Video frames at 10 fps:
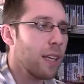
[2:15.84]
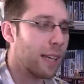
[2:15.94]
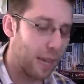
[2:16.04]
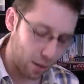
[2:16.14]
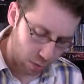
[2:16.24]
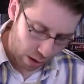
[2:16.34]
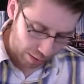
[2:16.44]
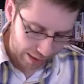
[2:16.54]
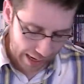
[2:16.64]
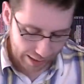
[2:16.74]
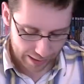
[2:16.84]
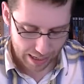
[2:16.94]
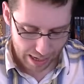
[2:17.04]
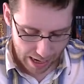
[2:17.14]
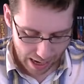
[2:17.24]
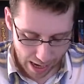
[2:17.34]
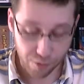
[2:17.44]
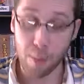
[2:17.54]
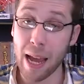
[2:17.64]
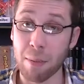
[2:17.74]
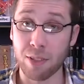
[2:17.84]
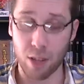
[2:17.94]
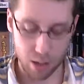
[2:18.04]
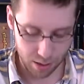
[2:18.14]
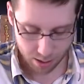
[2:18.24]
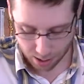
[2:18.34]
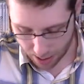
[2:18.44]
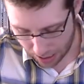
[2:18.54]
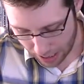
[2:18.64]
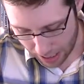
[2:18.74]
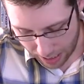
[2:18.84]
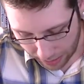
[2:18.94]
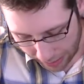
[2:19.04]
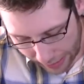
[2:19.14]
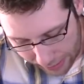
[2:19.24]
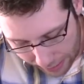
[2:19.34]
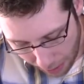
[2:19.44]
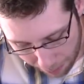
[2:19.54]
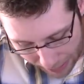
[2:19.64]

can't go wrong with that. From Amazon. Next up